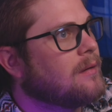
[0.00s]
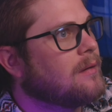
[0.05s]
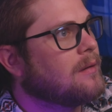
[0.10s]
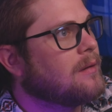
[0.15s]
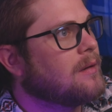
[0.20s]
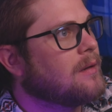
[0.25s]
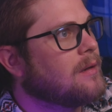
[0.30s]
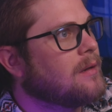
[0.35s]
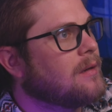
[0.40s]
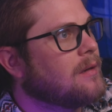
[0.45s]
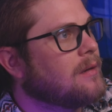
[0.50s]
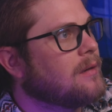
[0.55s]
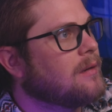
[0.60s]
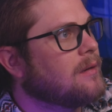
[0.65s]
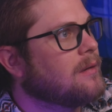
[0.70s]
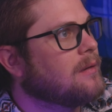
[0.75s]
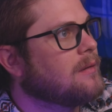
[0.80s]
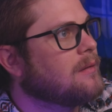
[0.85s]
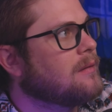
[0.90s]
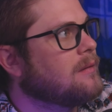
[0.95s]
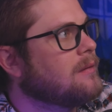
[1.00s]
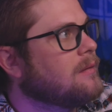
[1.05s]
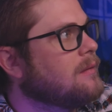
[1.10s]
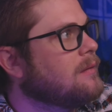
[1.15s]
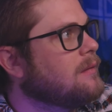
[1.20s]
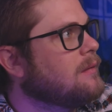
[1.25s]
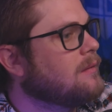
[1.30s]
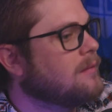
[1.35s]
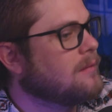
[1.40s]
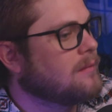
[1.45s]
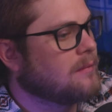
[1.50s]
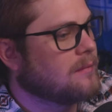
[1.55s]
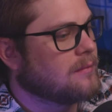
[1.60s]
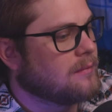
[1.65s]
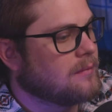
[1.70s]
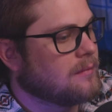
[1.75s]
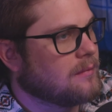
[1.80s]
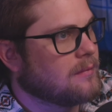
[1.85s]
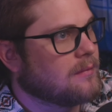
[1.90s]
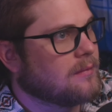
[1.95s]
Uh,
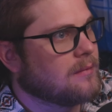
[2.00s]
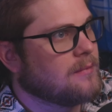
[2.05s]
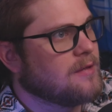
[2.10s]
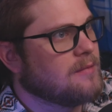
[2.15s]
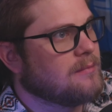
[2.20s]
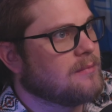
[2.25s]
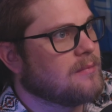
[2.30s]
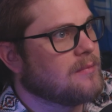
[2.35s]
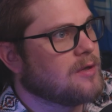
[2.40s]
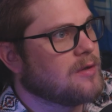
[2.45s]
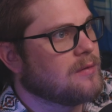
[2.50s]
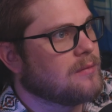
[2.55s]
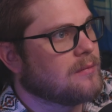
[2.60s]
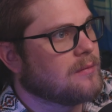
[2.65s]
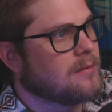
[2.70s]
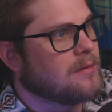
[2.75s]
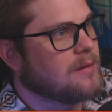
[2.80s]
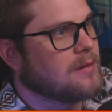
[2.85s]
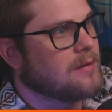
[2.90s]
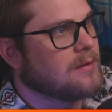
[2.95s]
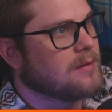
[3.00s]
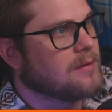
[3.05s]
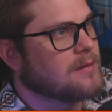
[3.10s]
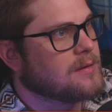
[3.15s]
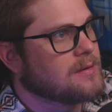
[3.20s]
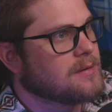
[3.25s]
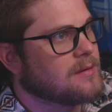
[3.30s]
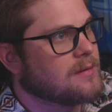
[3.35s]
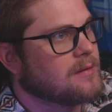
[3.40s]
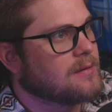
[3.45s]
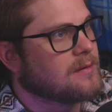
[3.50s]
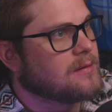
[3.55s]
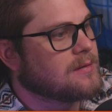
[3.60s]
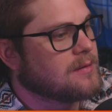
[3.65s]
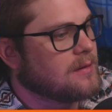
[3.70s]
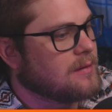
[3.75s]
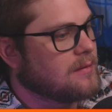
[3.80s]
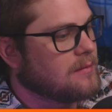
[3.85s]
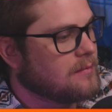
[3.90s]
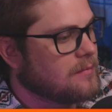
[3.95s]
let me mute this, because
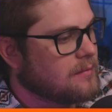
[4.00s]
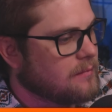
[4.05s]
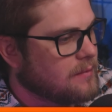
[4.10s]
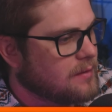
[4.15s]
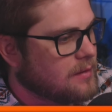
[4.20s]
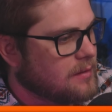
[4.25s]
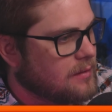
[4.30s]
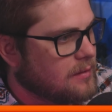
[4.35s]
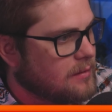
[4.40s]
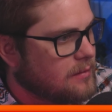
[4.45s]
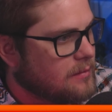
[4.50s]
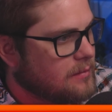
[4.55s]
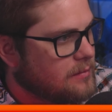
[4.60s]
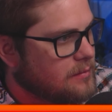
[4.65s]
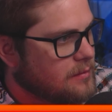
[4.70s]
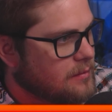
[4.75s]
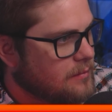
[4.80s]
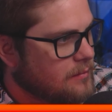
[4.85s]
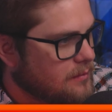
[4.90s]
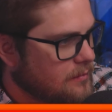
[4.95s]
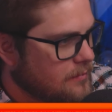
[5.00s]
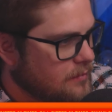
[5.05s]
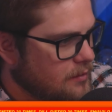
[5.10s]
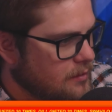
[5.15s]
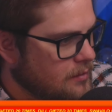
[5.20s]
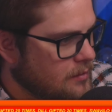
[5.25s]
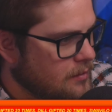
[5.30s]
I don't know what the hell is coming up here.